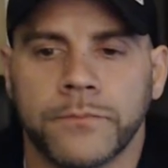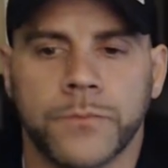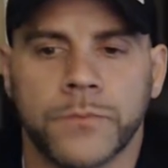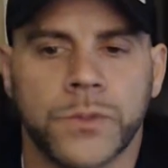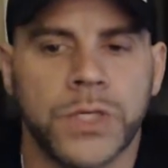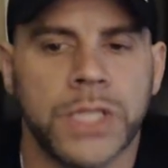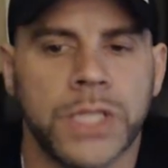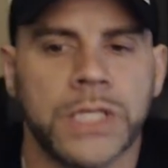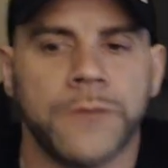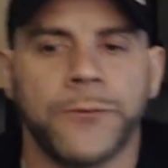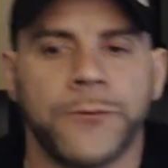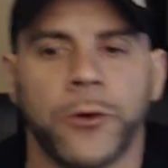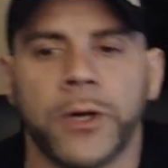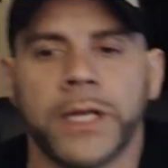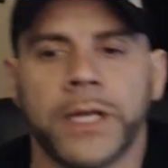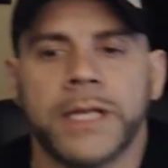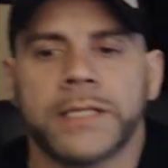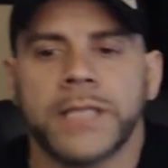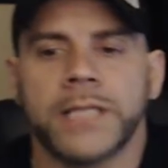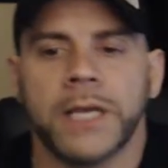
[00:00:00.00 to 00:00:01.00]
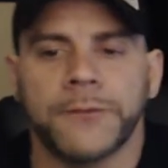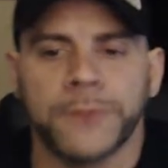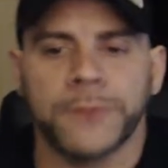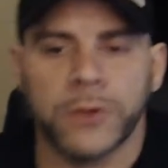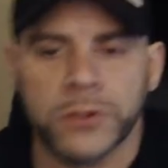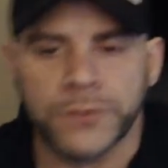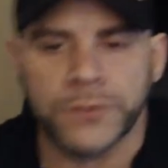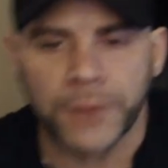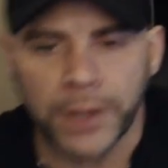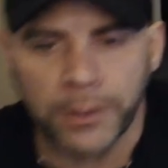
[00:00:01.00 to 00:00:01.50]
GT40 intake
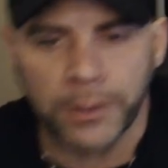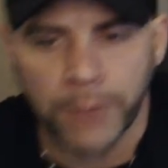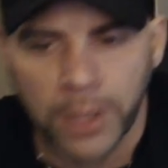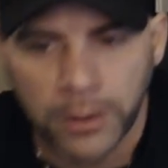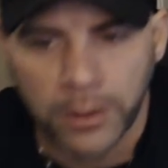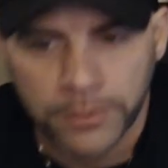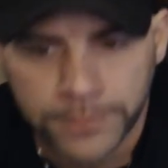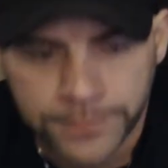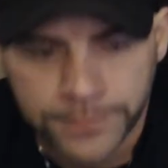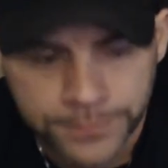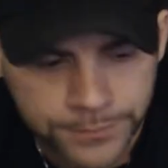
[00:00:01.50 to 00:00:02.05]
flows very well.